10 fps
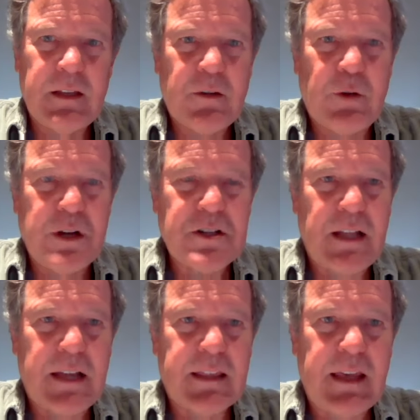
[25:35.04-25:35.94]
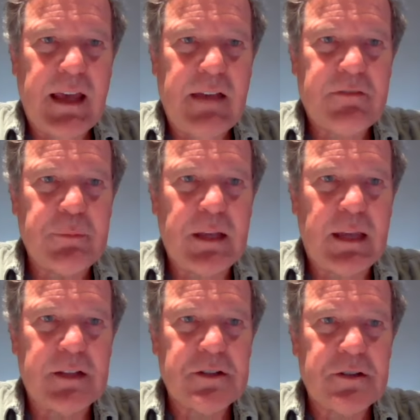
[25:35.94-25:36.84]
Questions like that have to be
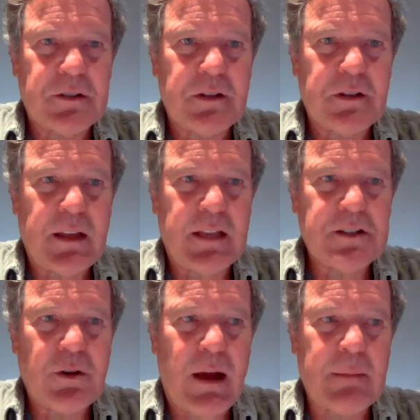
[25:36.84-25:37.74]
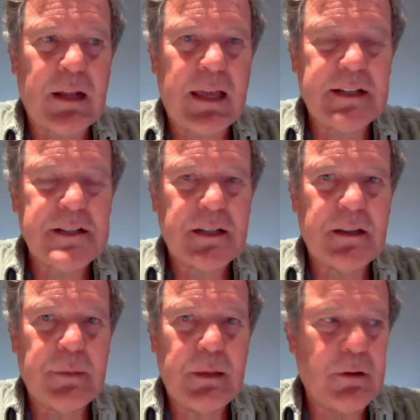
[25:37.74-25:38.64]
answered. And so I'm glad to see
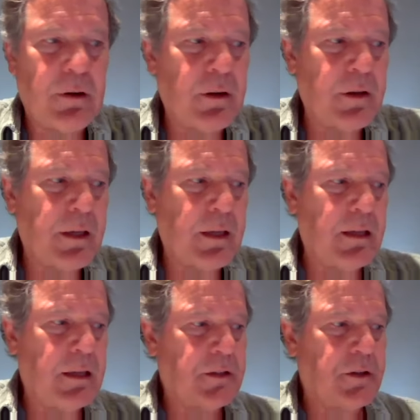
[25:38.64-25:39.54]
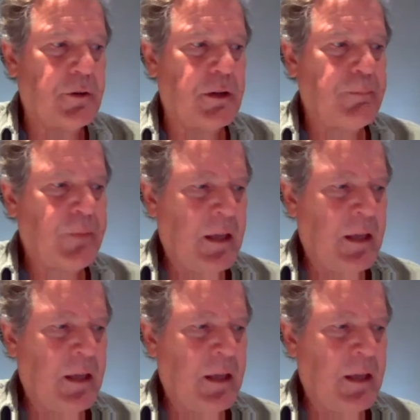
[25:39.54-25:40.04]
that people are looking into it.